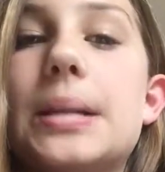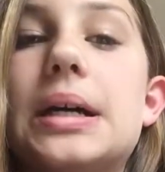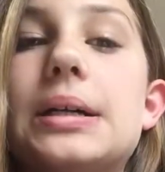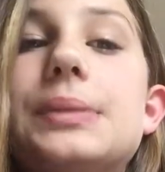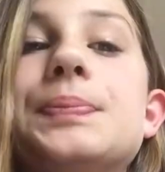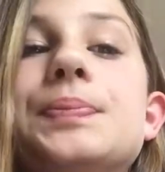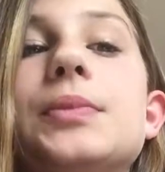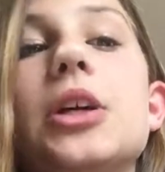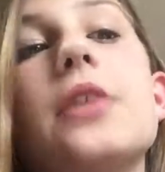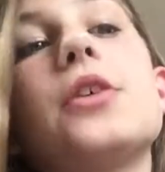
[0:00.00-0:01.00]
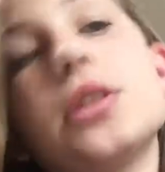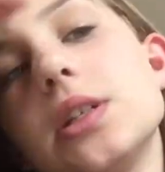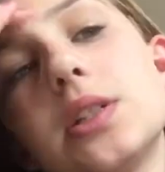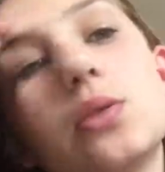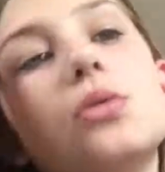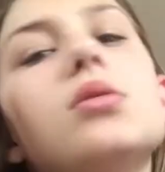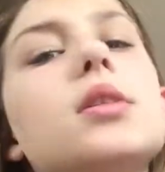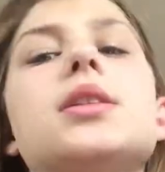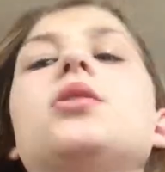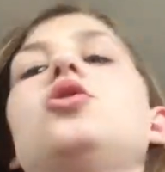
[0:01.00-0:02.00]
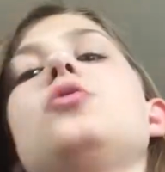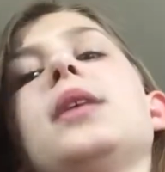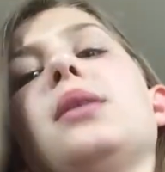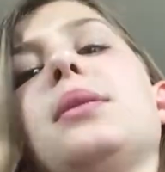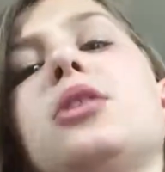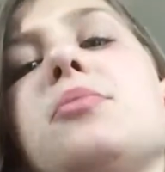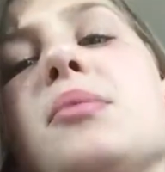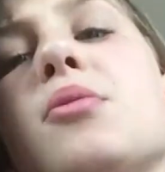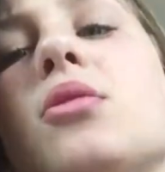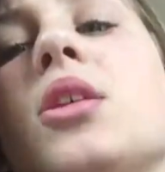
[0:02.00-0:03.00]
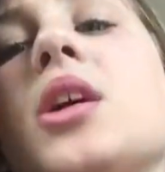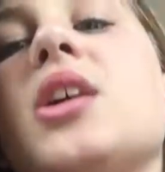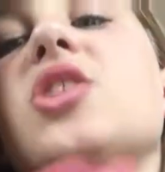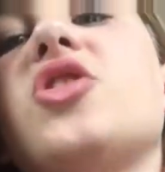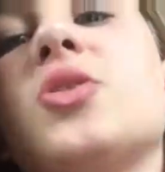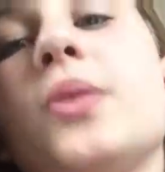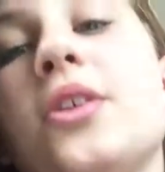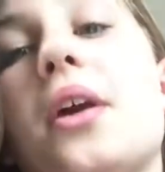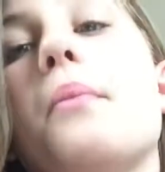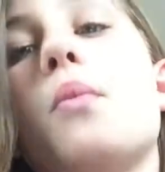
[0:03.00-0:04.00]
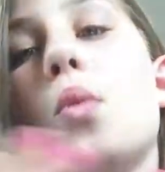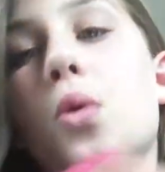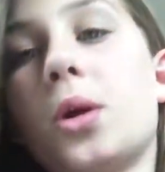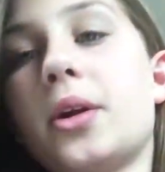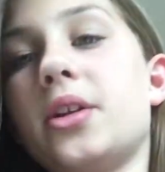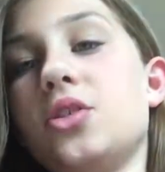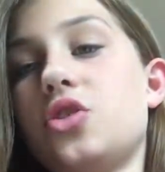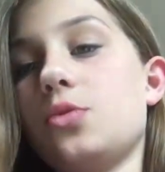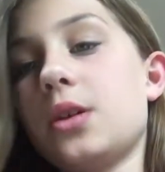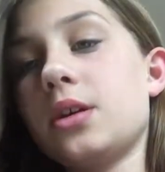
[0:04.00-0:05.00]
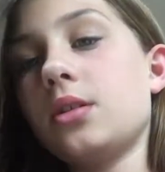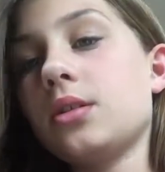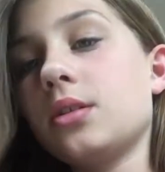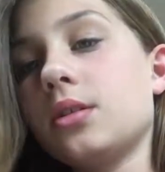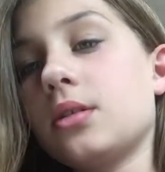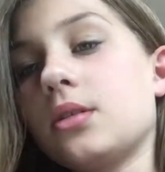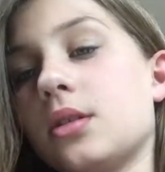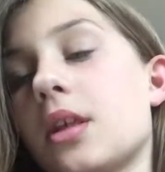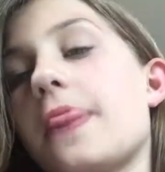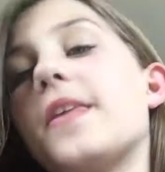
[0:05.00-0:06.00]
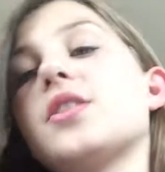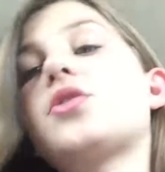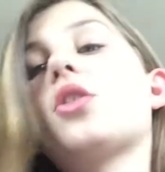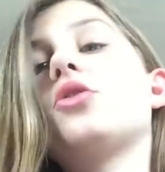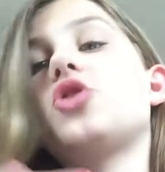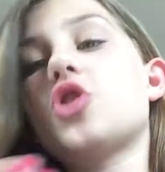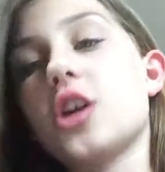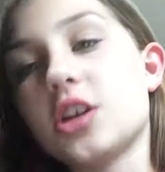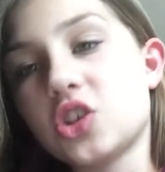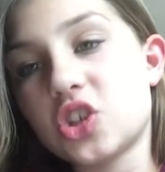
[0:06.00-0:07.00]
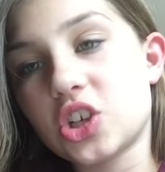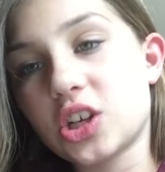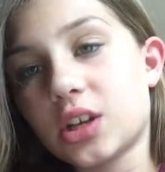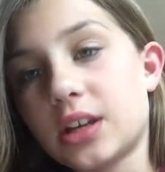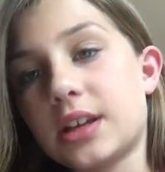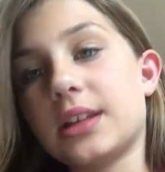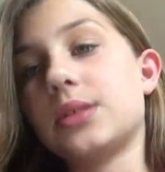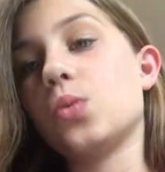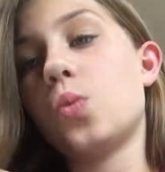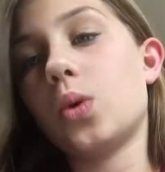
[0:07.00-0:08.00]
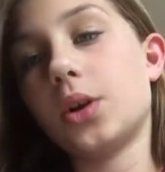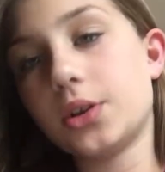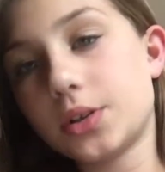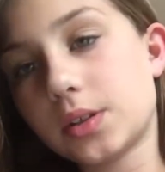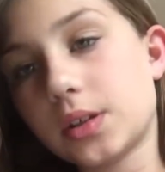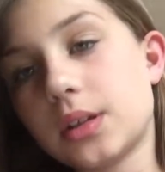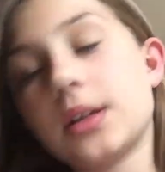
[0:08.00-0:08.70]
Um, on the first day of school, it's not too bad about the people. It's just when you get more into it, they start changing and it gets worse.